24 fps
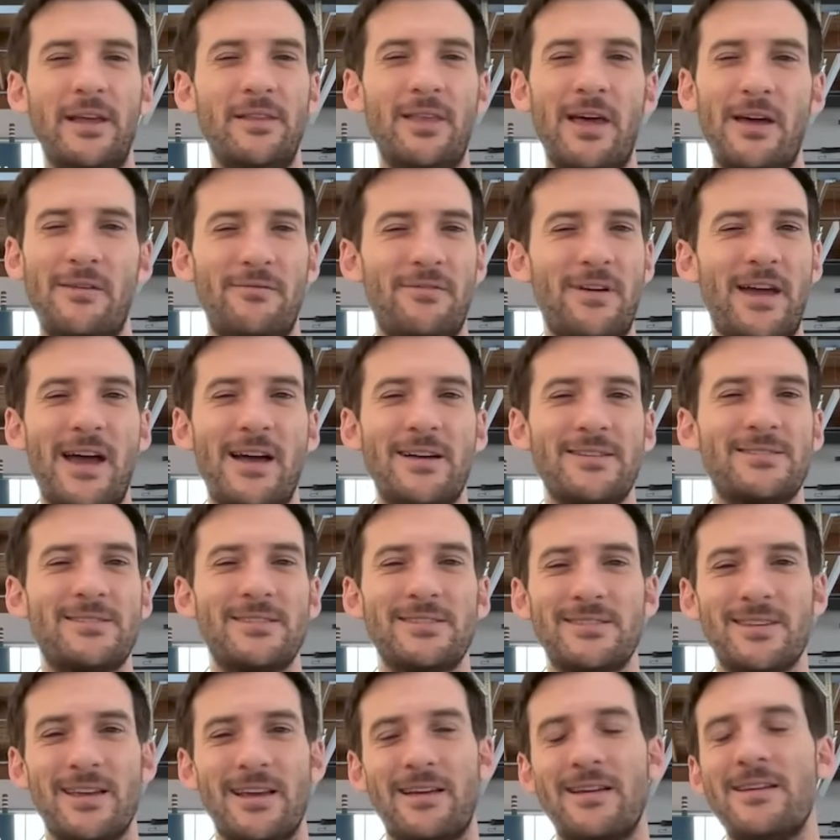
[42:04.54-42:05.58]
that fast.
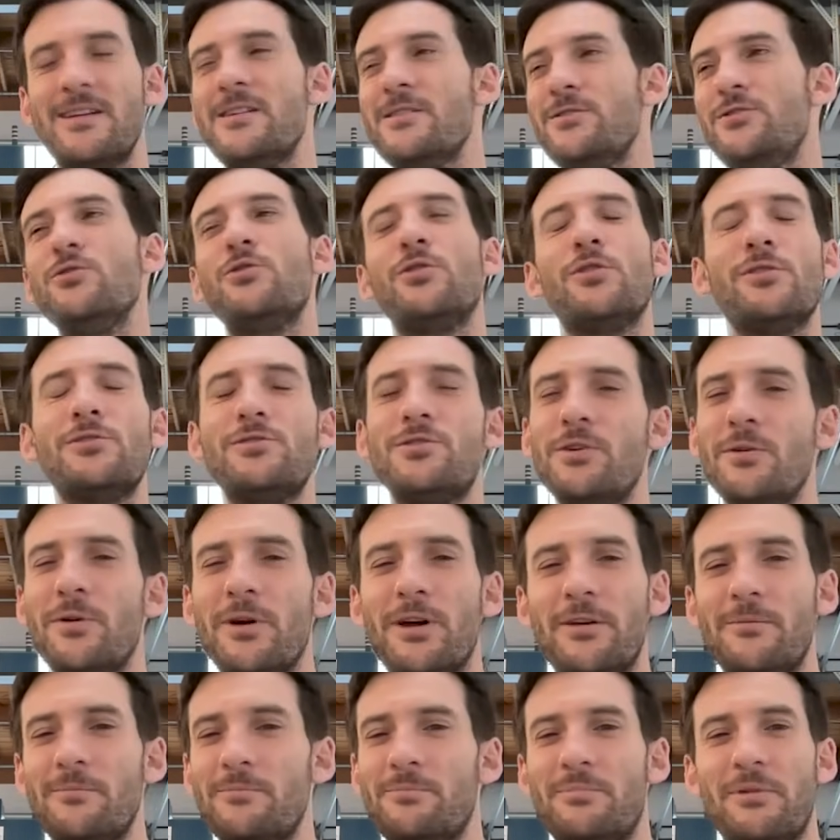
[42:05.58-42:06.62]
It's like, you could do it,
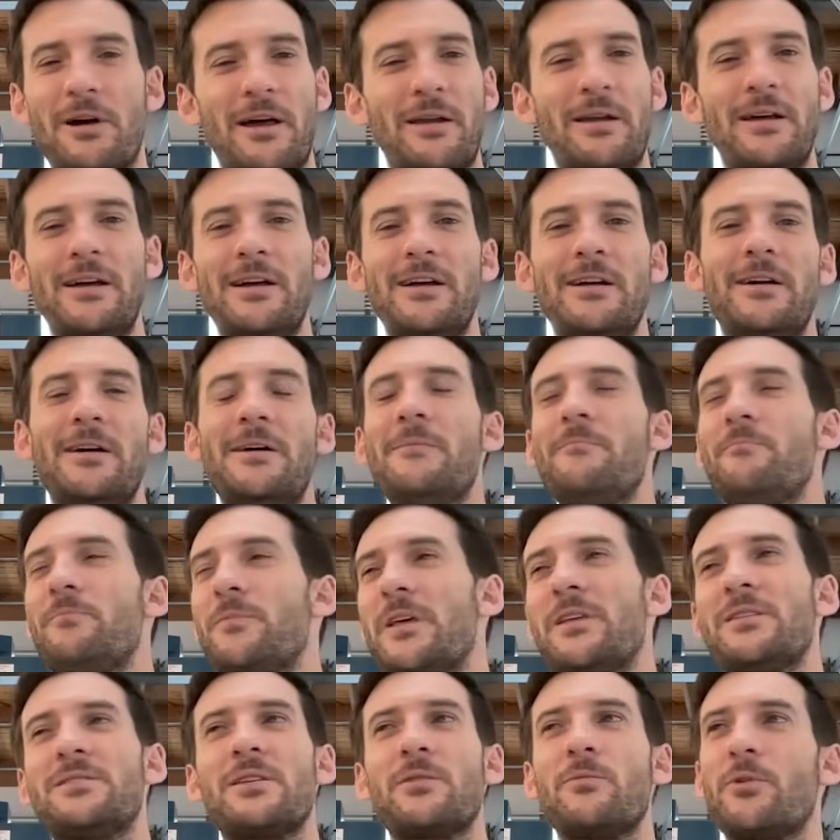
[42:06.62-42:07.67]
but
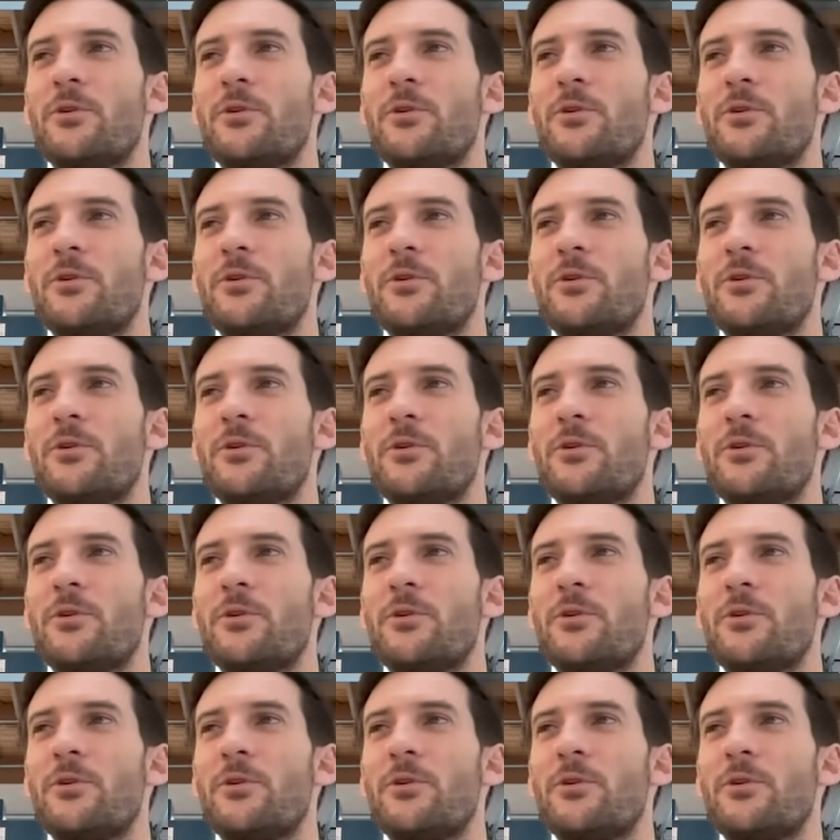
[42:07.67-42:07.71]
it's like what